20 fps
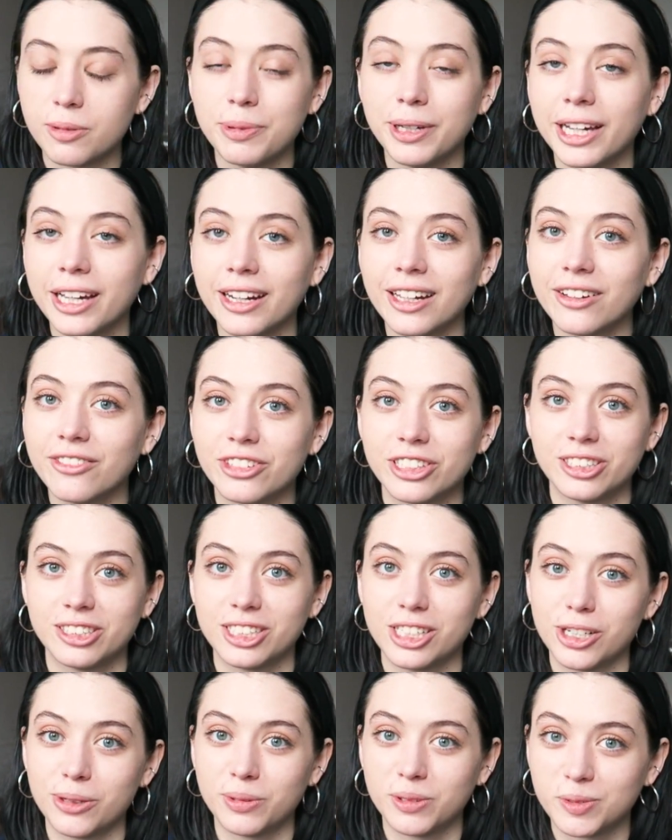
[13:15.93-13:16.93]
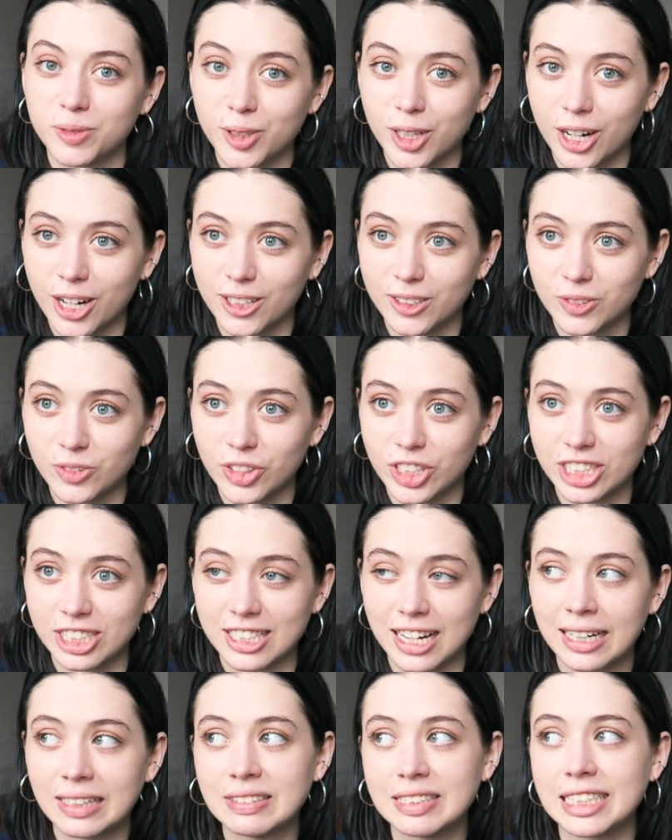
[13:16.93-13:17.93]
The beginning of this year, before all of
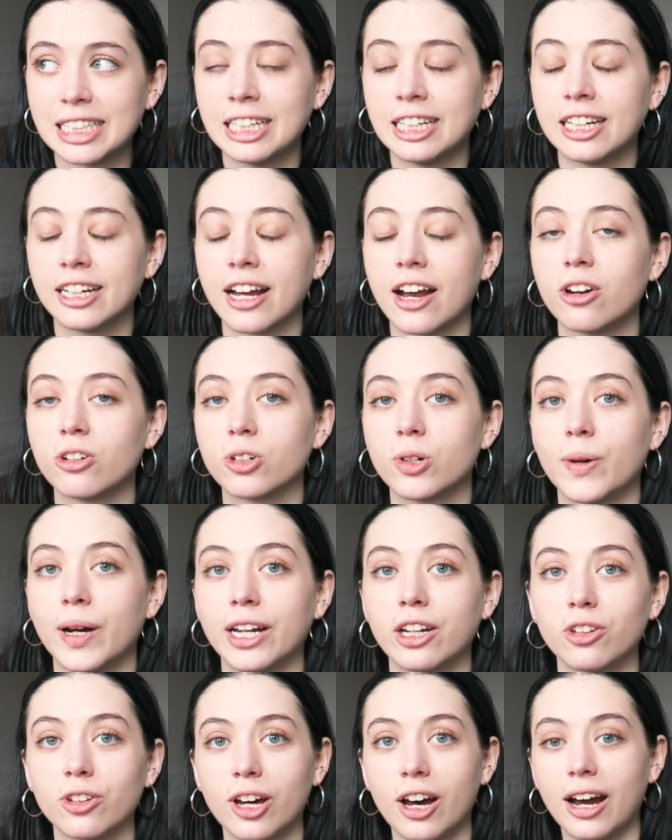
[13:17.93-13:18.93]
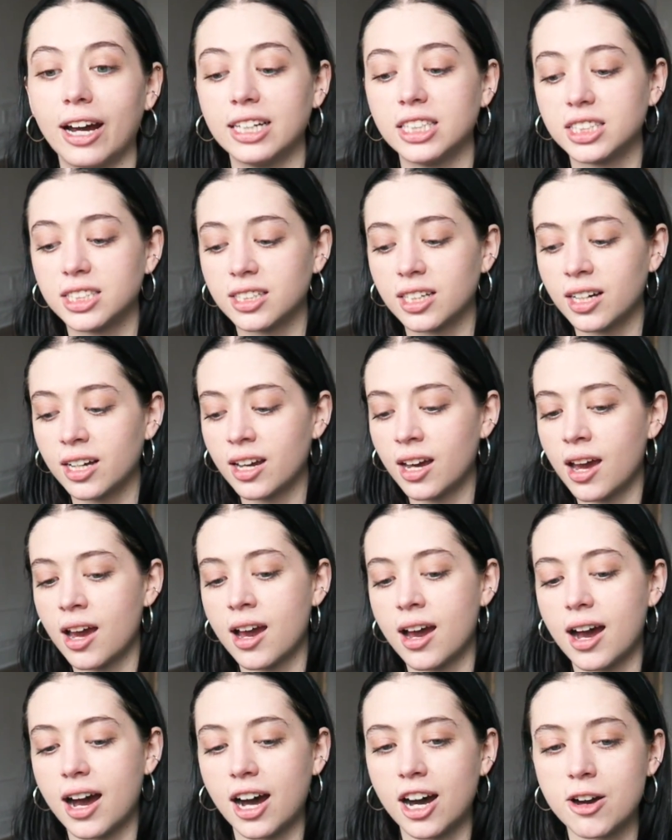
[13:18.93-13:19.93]
this, I was eating out quite a lot.
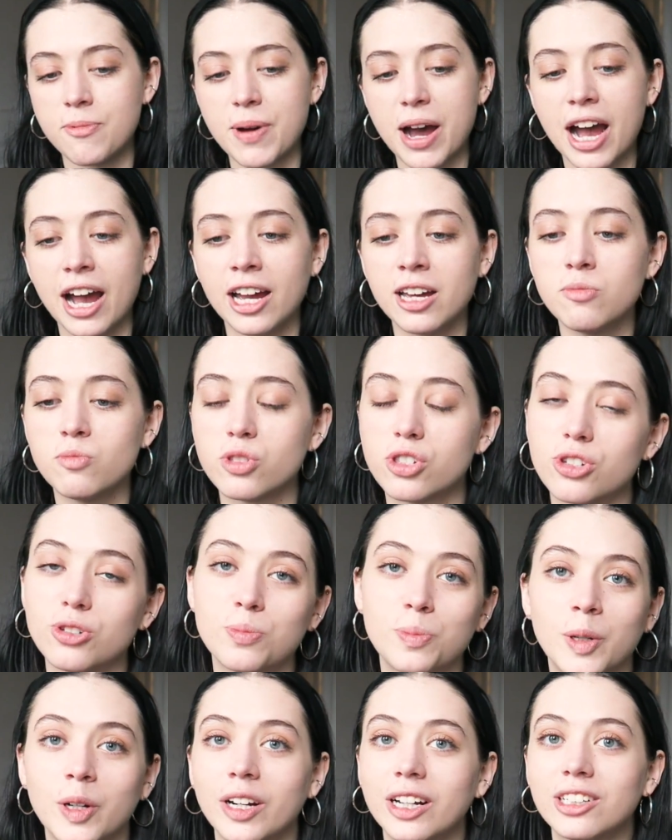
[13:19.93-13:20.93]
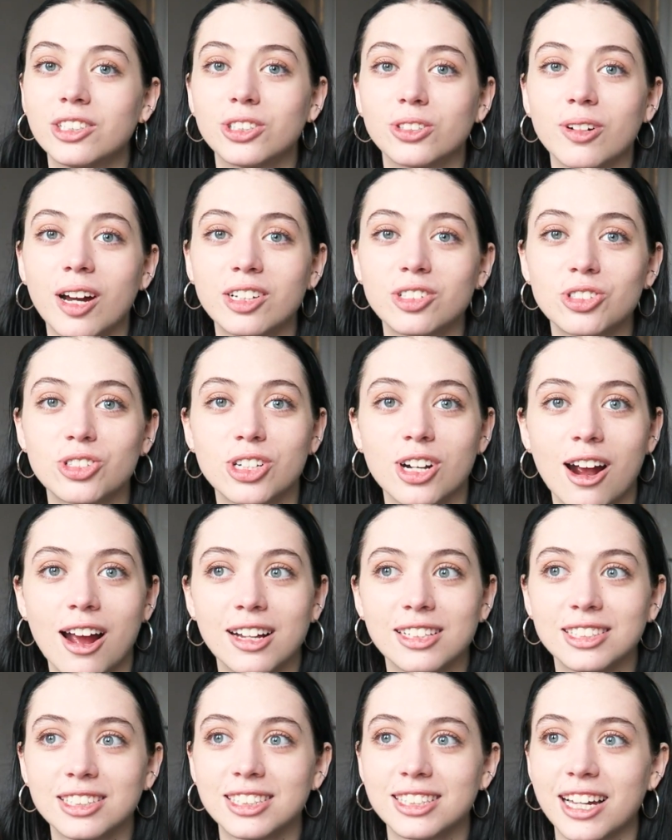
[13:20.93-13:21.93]
I am super into
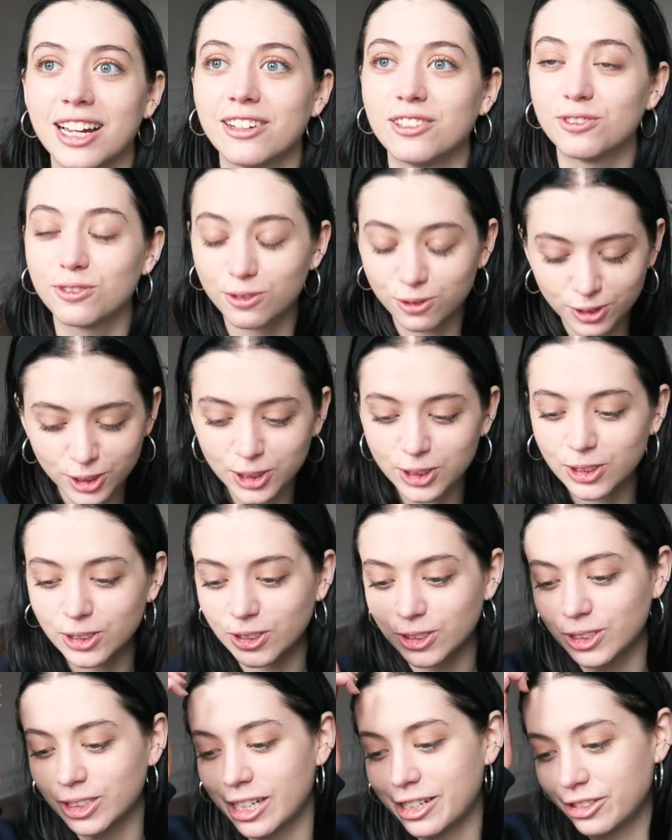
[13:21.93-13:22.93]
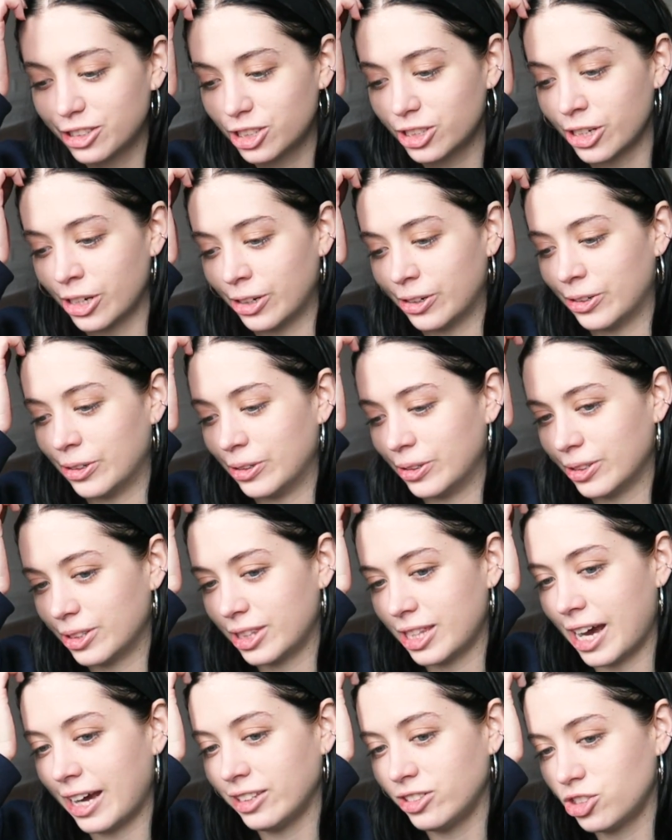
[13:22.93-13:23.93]
restaurants and food,
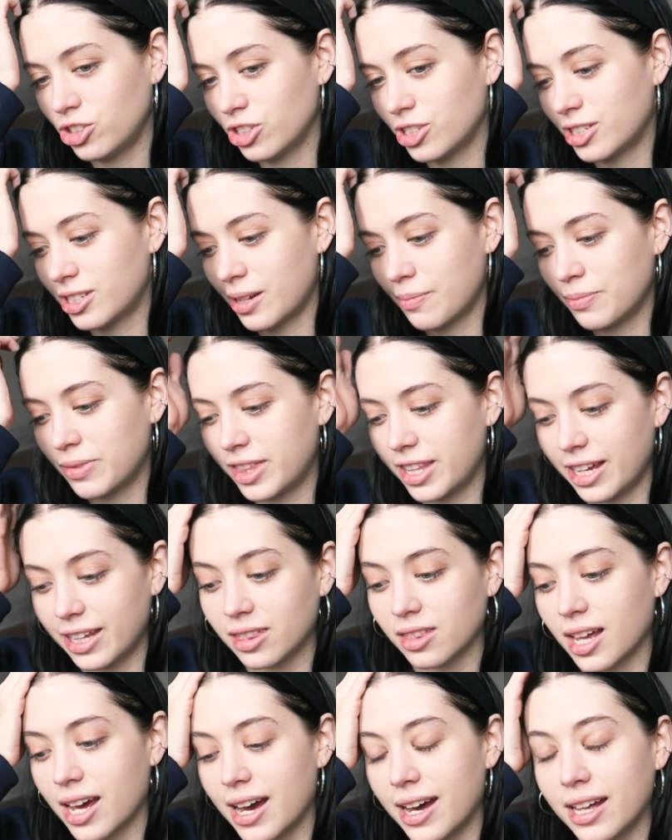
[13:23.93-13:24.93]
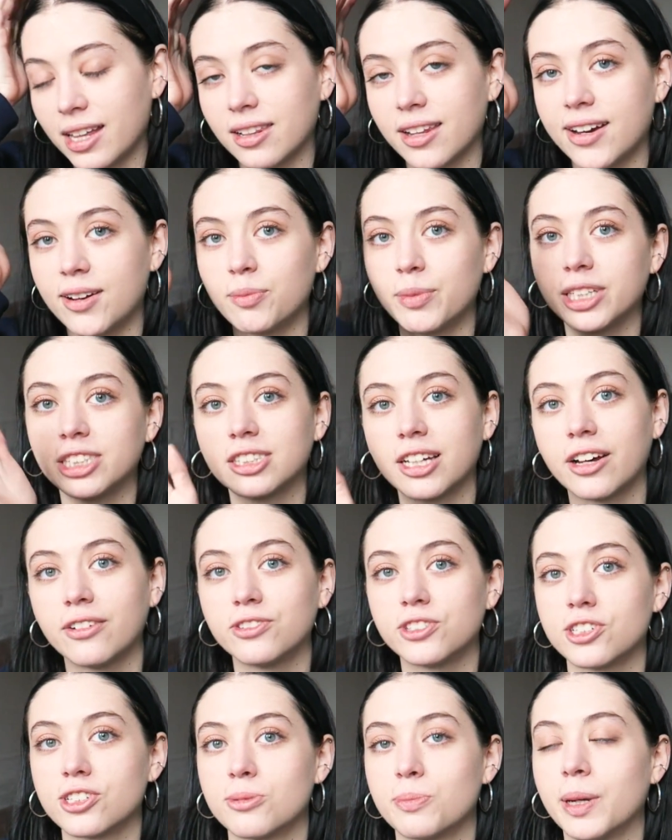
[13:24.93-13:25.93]
so that's just something that I allow
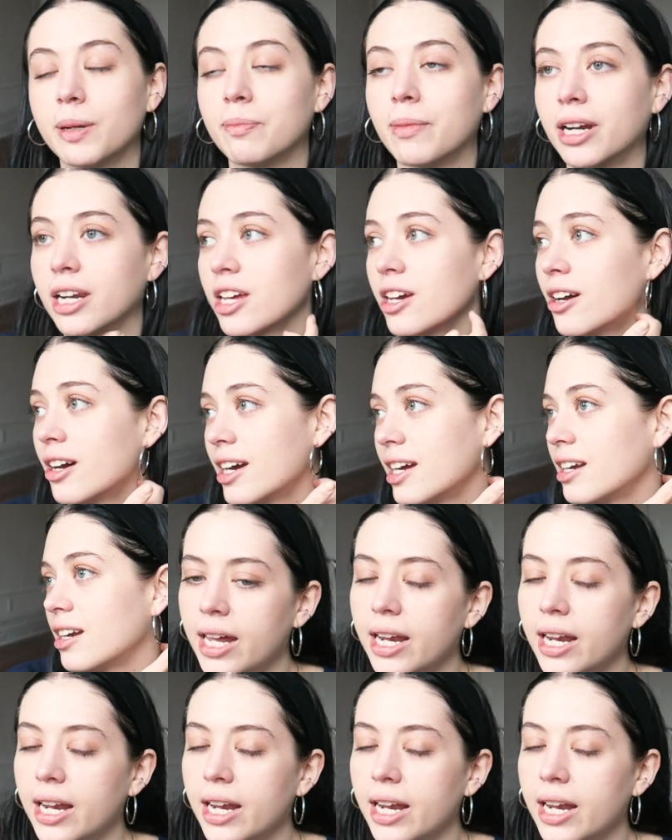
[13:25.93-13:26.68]
myself to spend money on.